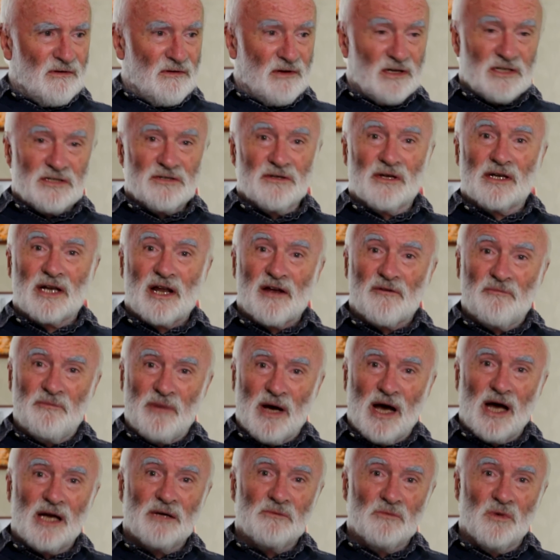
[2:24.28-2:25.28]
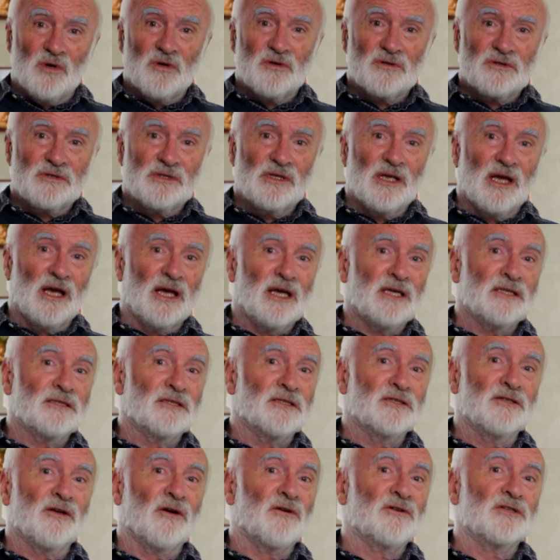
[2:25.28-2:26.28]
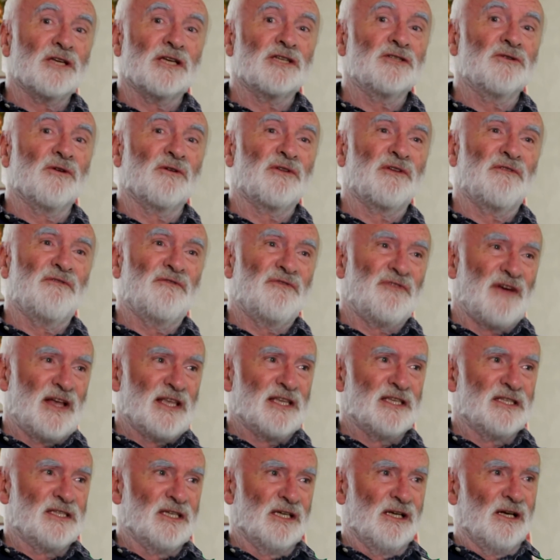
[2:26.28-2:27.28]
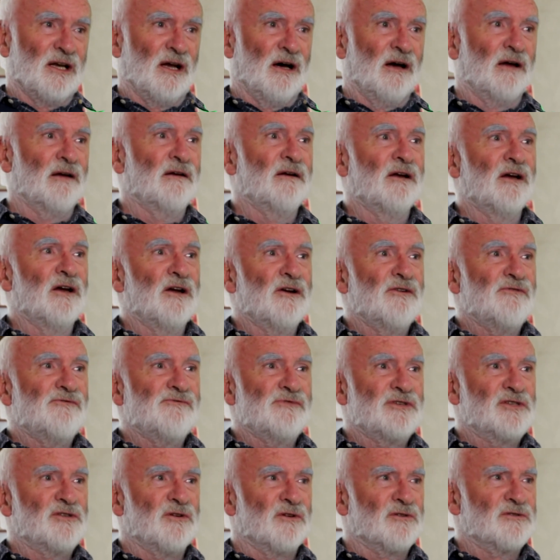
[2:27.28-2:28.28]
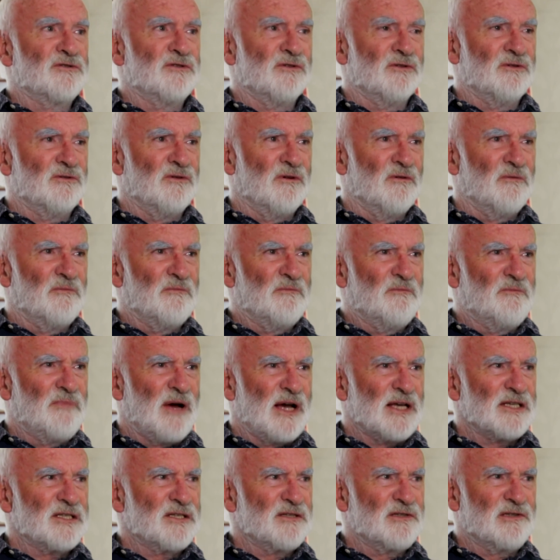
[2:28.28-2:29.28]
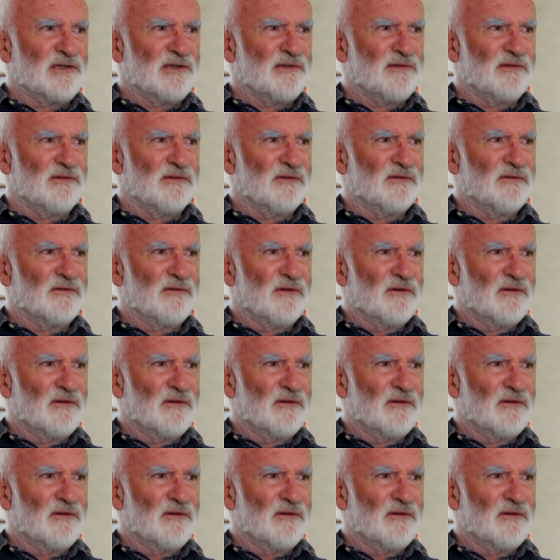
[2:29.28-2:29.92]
It's not that bad most days, as long as it's nothing fancy like risotto, pasta.